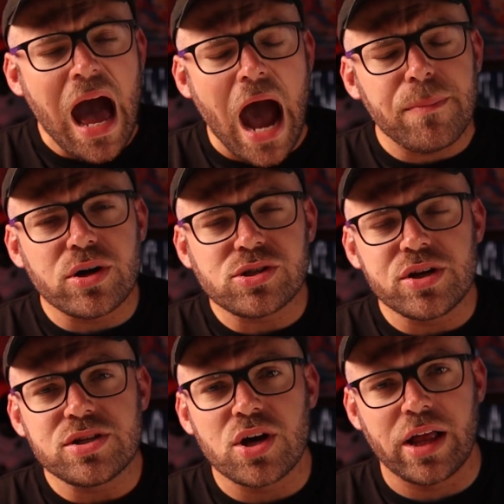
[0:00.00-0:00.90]
I
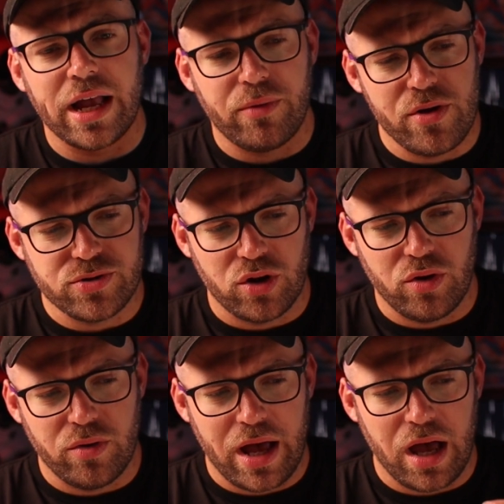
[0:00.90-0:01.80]
personally took like one of those
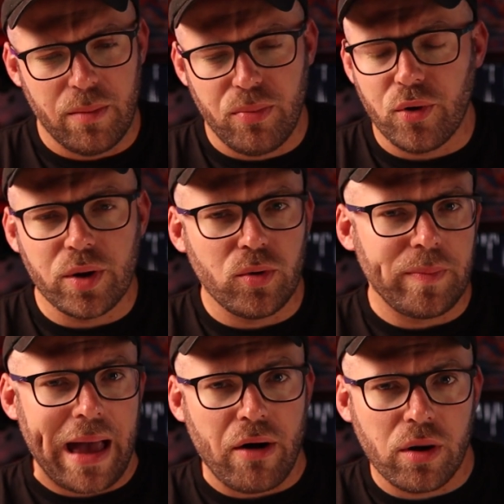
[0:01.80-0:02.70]
little portable
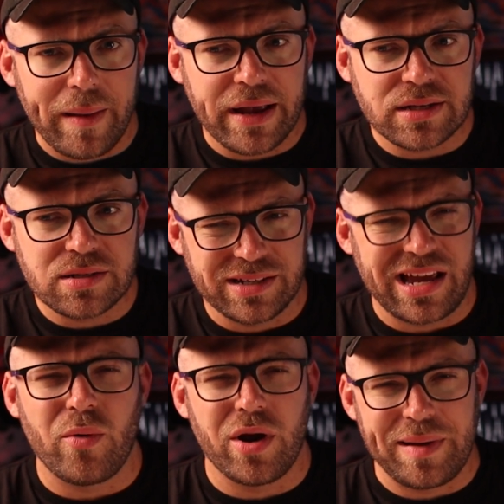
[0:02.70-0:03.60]
power banks because
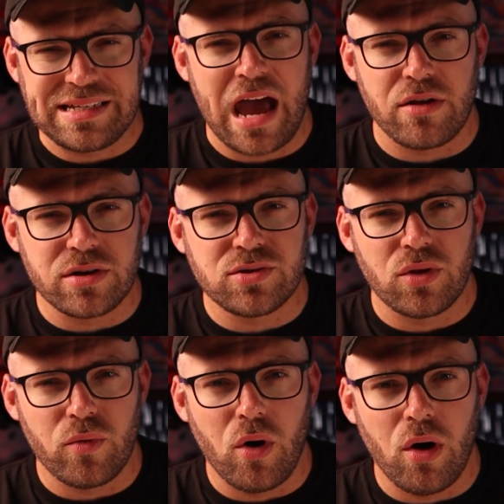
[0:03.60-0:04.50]
I don't want to be tethered to
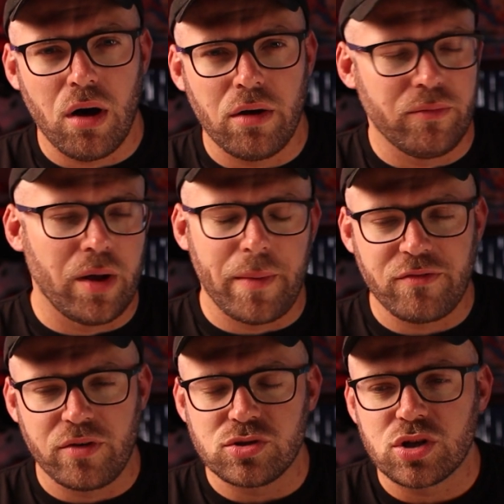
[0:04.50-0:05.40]
the wall while my
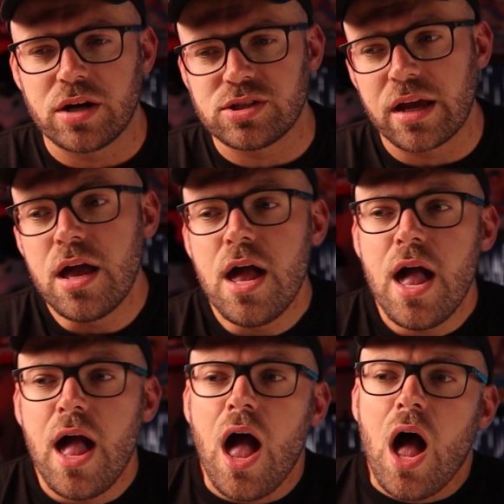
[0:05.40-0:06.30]
phone's charging.
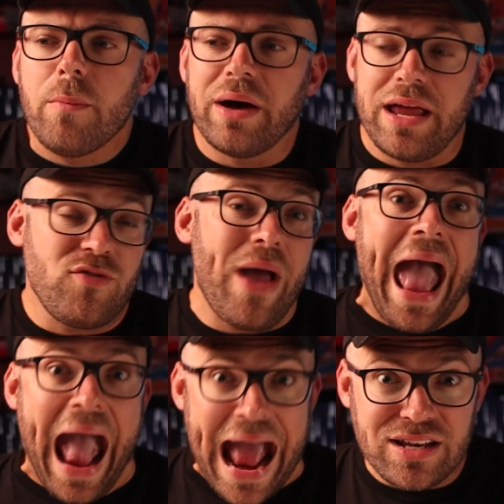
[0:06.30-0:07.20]
But if you
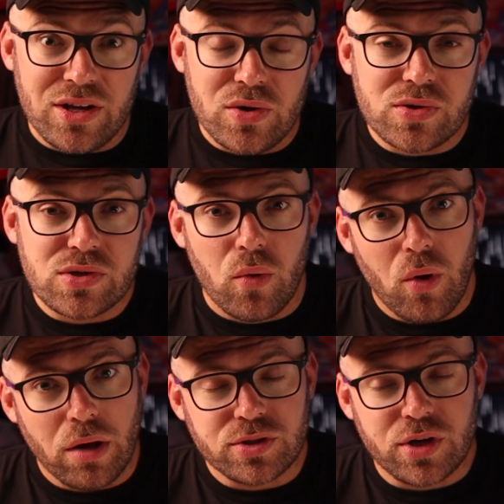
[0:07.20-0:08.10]
had to use a
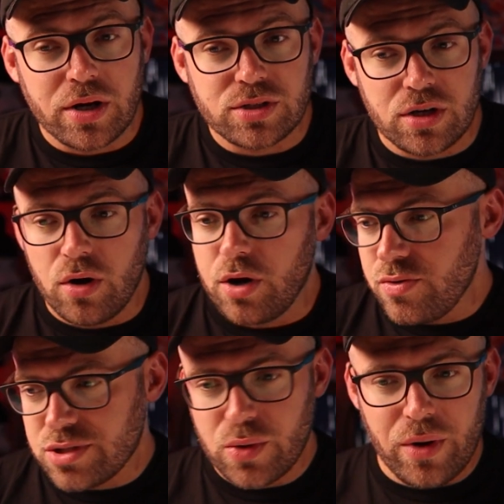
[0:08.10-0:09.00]
wall charger or
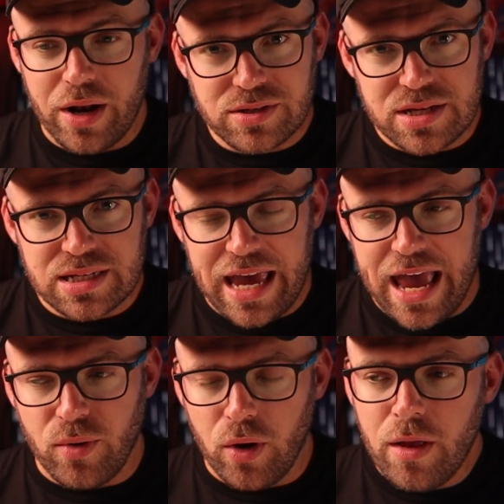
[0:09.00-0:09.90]
use someone else's
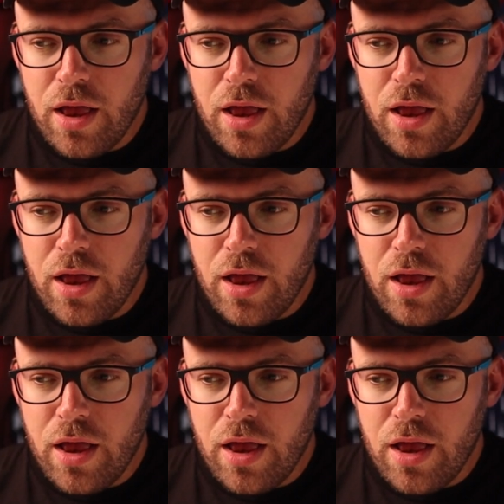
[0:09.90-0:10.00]
cable,